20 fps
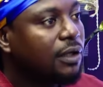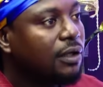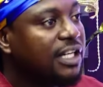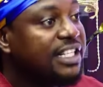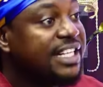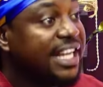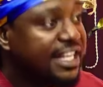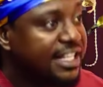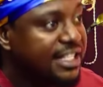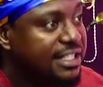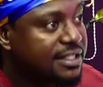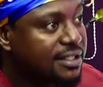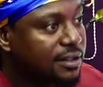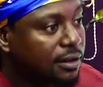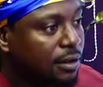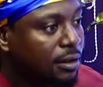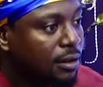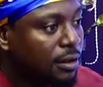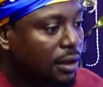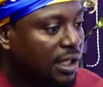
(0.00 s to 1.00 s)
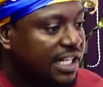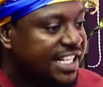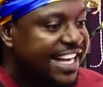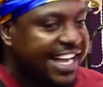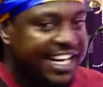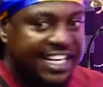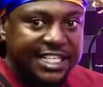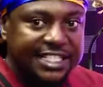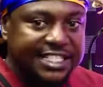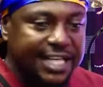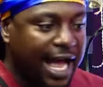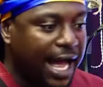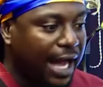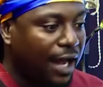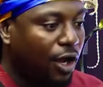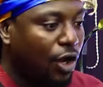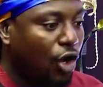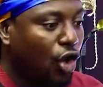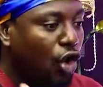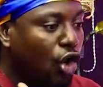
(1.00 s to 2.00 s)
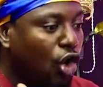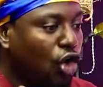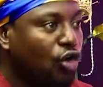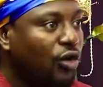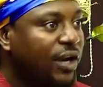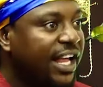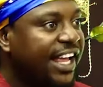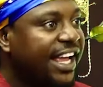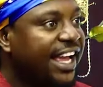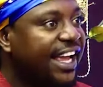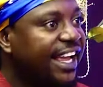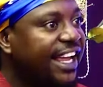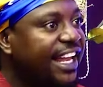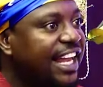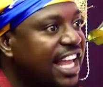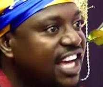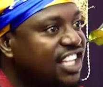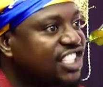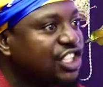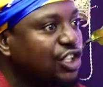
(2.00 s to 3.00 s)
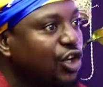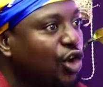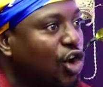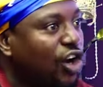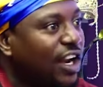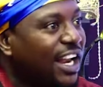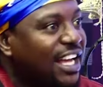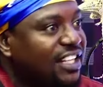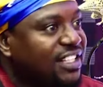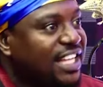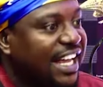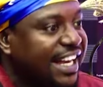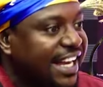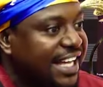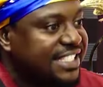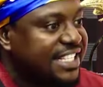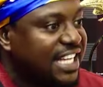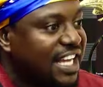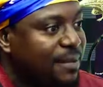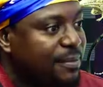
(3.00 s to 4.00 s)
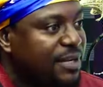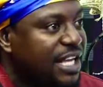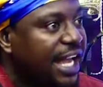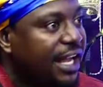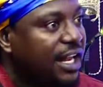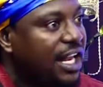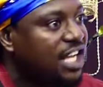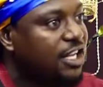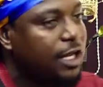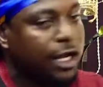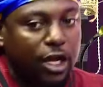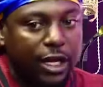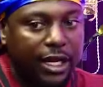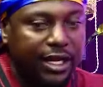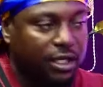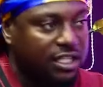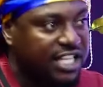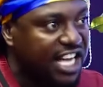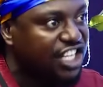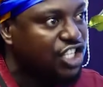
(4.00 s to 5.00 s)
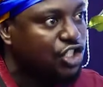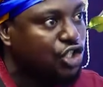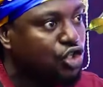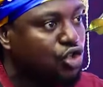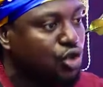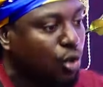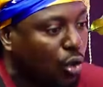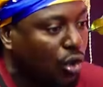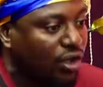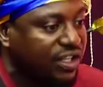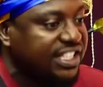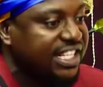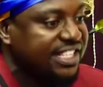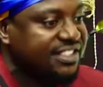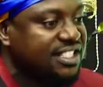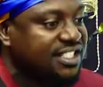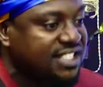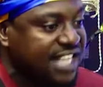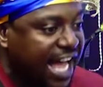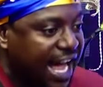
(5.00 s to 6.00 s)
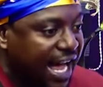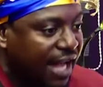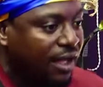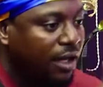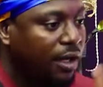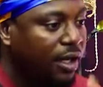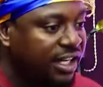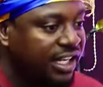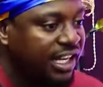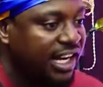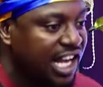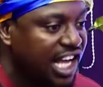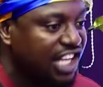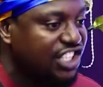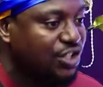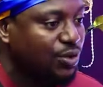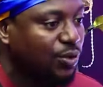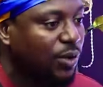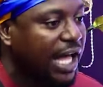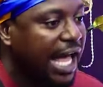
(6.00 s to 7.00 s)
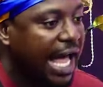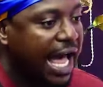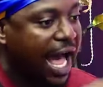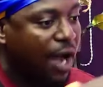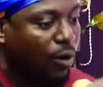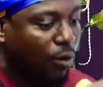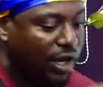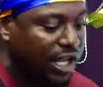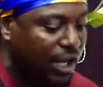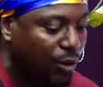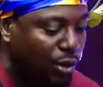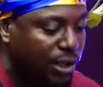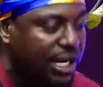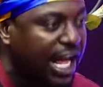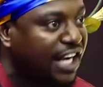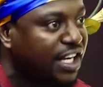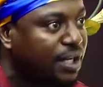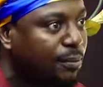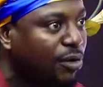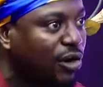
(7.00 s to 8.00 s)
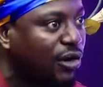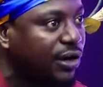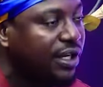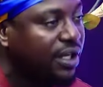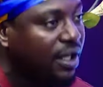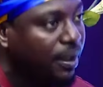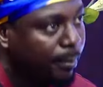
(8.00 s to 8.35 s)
Dennis. Dennis sir. Onu ne ye election conductor na say ebi Dennis is contest sa election where akoye wo Danny boy,